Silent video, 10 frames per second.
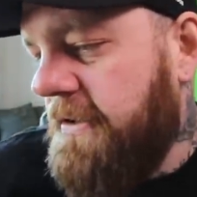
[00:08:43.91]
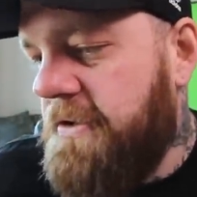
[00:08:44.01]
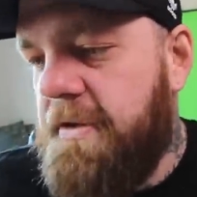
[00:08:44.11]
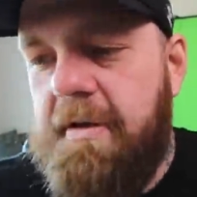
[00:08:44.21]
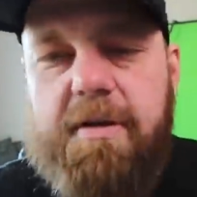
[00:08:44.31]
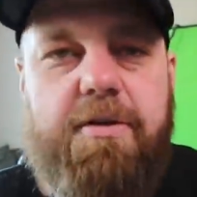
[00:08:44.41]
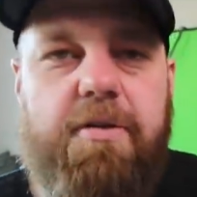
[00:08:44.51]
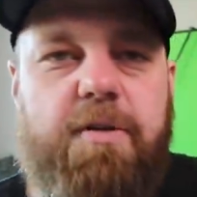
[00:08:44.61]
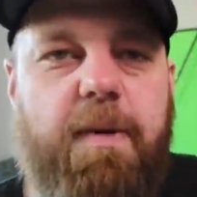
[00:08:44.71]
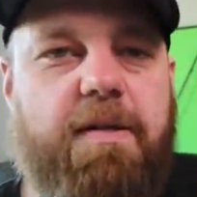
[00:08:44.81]
It's
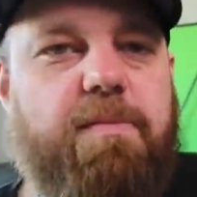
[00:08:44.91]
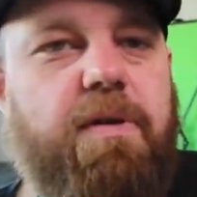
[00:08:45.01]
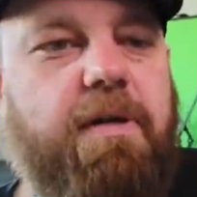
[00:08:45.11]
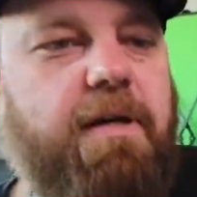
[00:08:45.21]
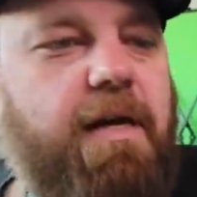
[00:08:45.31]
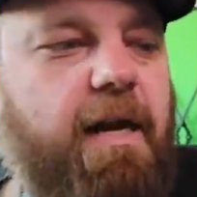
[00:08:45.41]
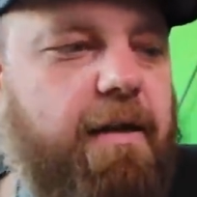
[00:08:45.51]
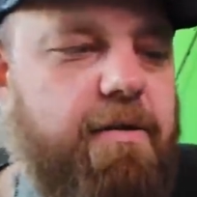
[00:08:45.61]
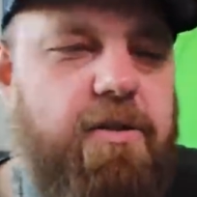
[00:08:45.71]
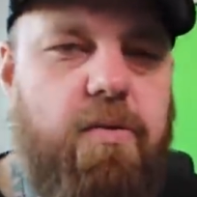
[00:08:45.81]
your responsibility to
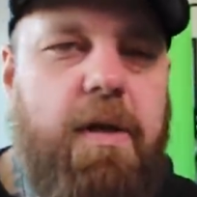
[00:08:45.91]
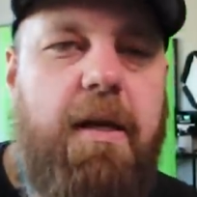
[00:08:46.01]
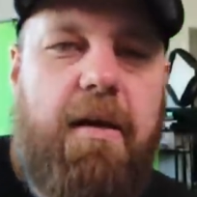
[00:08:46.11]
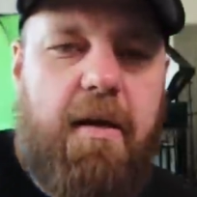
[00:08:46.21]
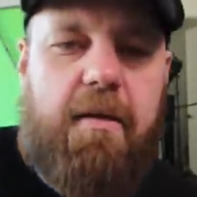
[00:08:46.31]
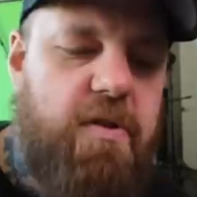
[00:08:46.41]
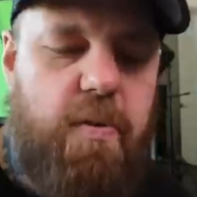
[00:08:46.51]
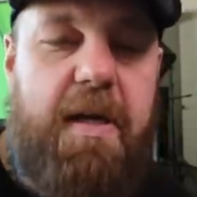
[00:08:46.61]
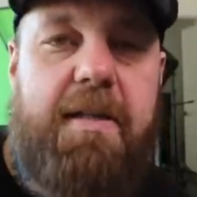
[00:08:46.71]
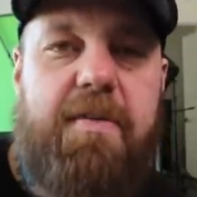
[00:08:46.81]
kind of tweak it
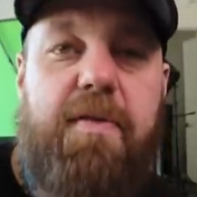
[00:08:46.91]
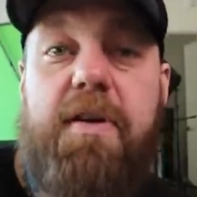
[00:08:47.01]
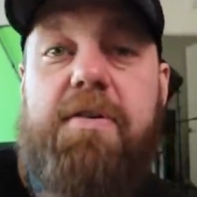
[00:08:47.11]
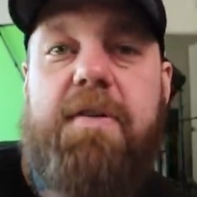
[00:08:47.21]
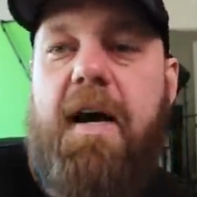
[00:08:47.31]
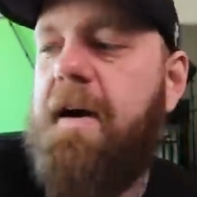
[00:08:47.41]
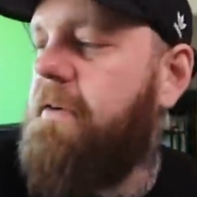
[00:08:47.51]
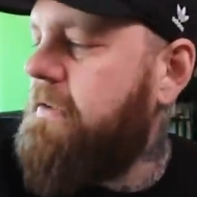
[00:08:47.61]
to fit your style.